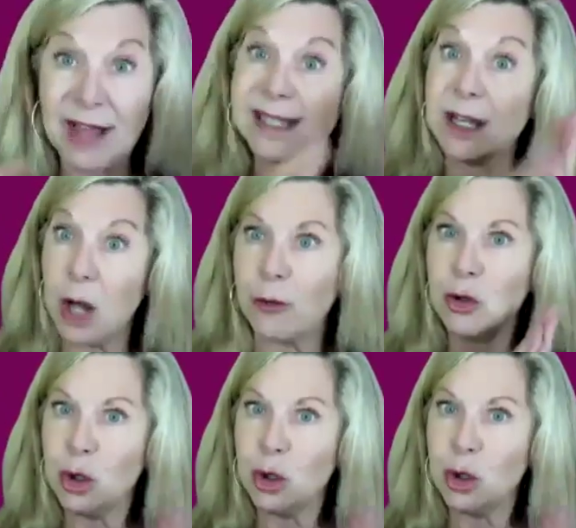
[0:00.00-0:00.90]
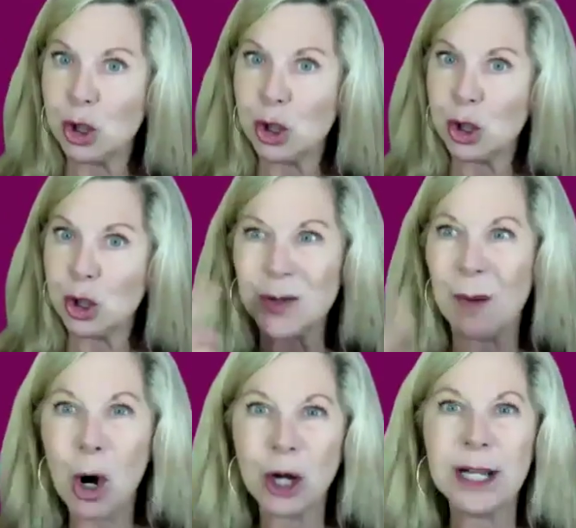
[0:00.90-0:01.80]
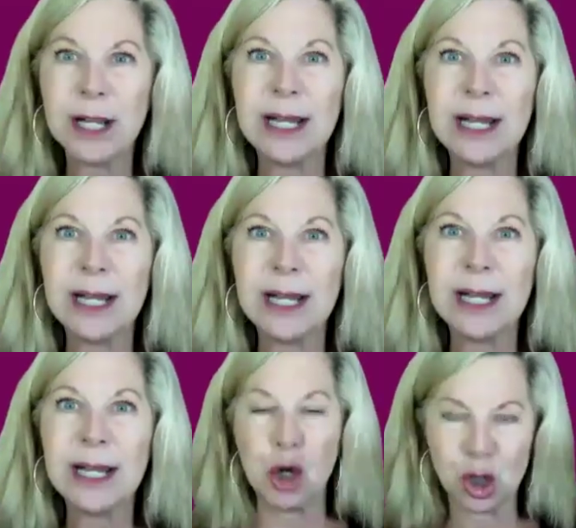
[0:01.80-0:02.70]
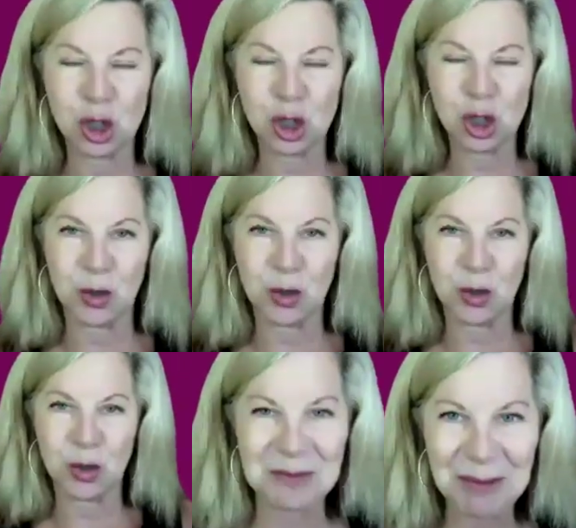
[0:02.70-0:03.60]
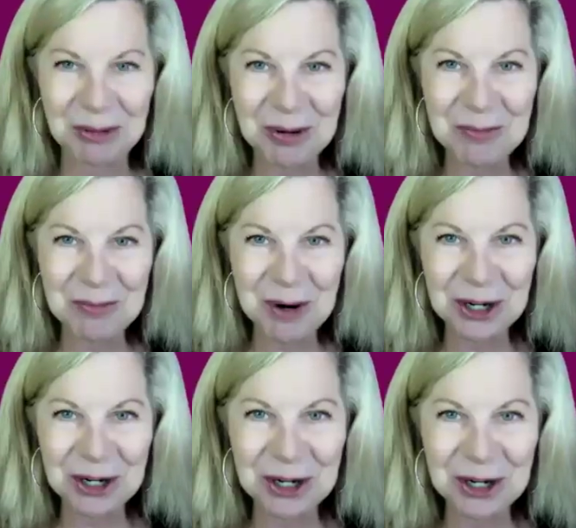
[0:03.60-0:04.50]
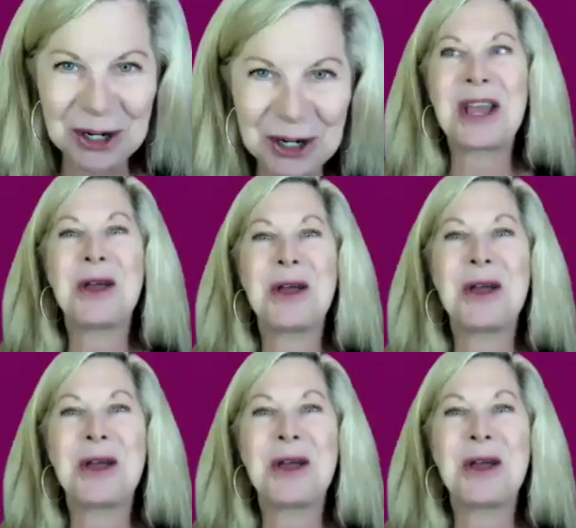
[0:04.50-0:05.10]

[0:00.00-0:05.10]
and that's another nurturing. That's what marketing is, nurturing. So do you remember what marketing is?